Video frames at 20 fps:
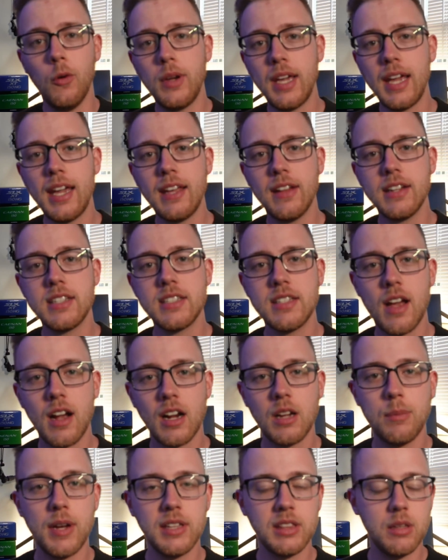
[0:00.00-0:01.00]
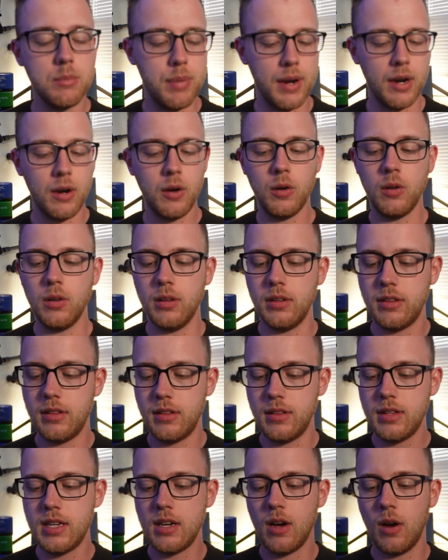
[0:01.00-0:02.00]
Okay, let's talk about the barrel.
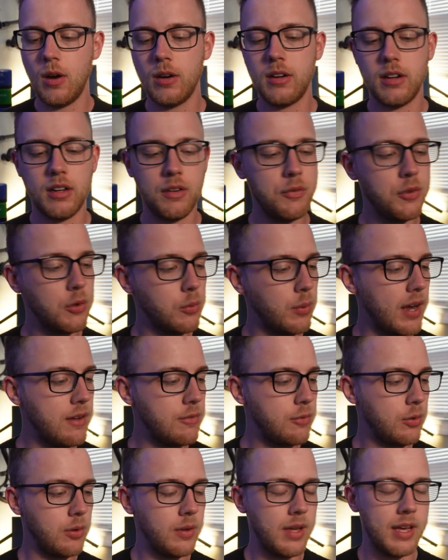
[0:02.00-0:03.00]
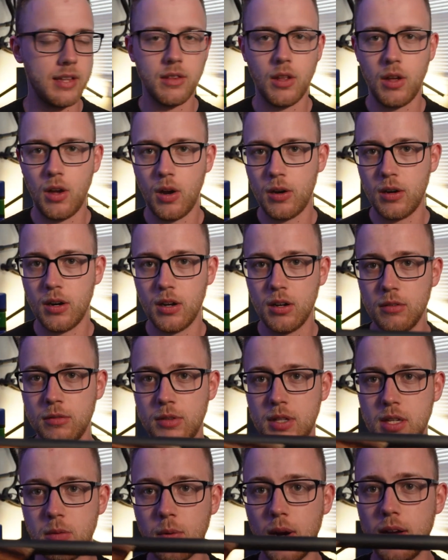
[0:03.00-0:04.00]
The heart of the rifle and the heart
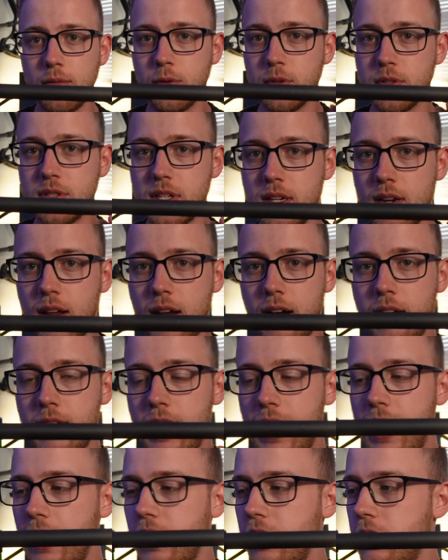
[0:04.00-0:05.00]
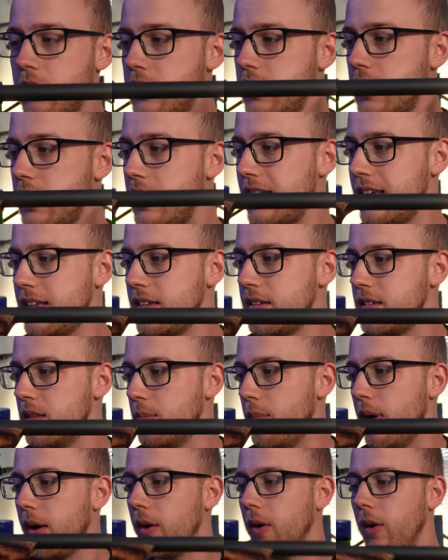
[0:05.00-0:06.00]
of the rifle's inherent accuracy is
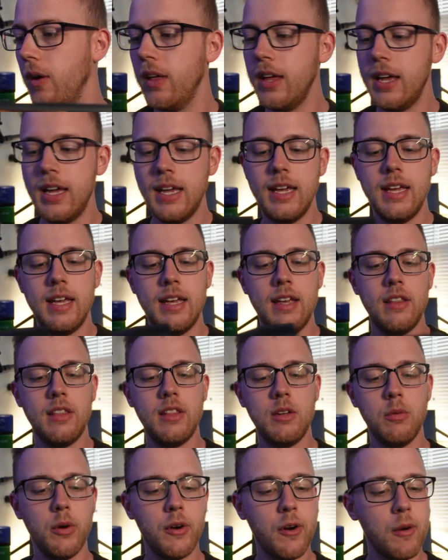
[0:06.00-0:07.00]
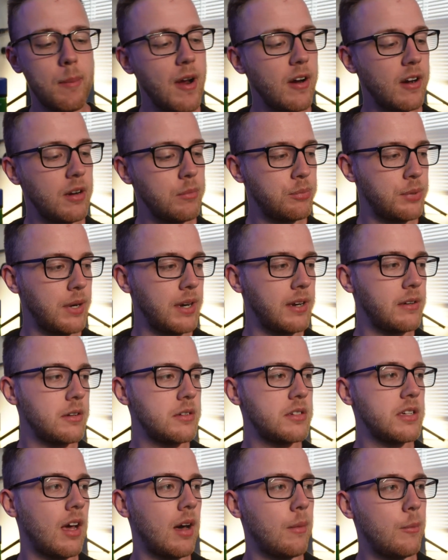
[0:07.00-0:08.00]
the barrel. The Ruger American
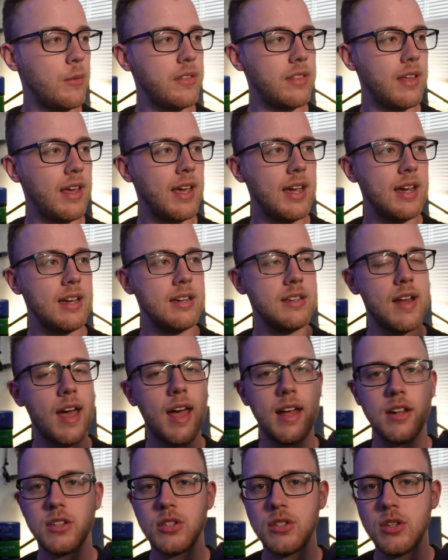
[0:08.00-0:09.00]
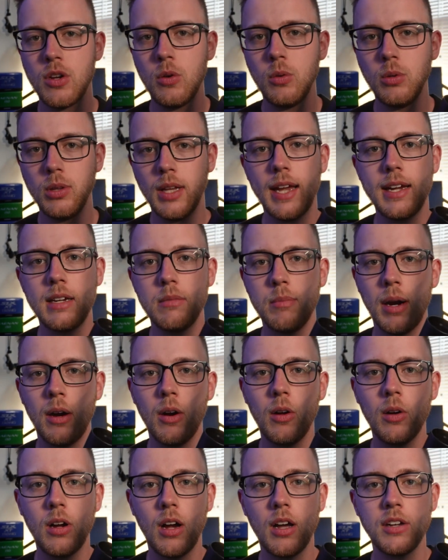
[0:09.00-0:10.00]
Predators come with a not so light
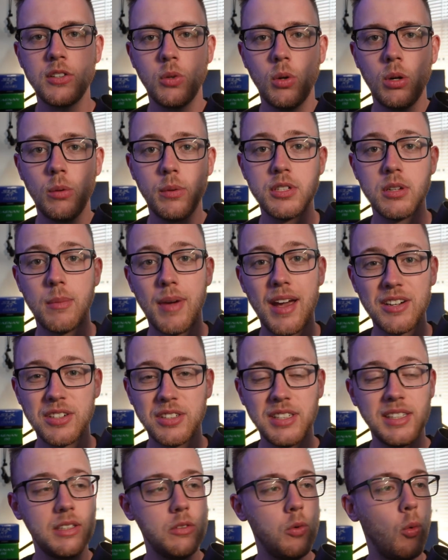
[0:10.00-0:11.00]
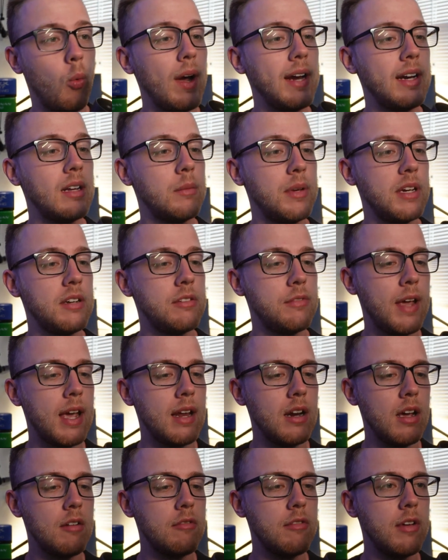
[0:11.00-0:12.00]
barrel contour, which I'm actually quite a big
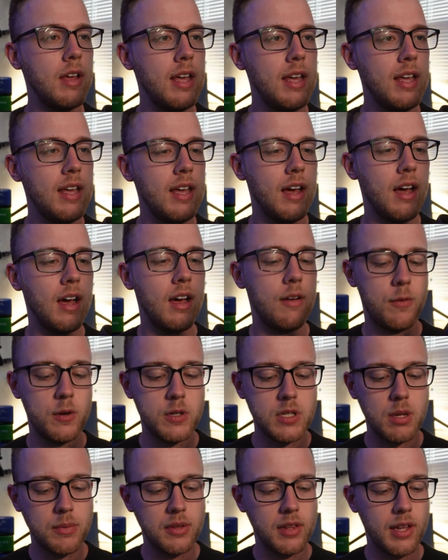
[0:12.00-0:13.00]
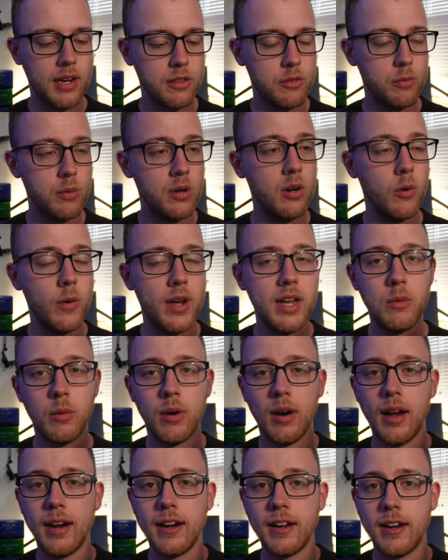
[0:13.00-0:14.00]
fan of. For something like a
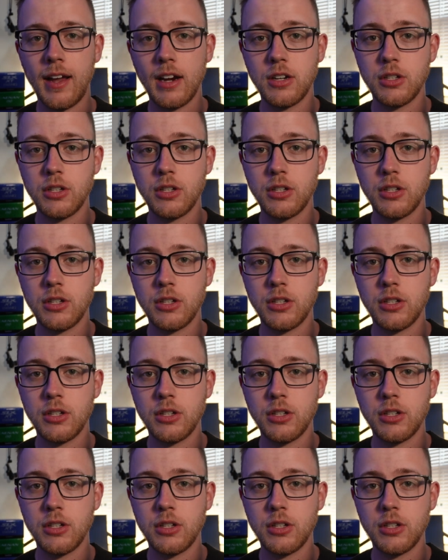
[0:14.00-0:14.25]
308 where I can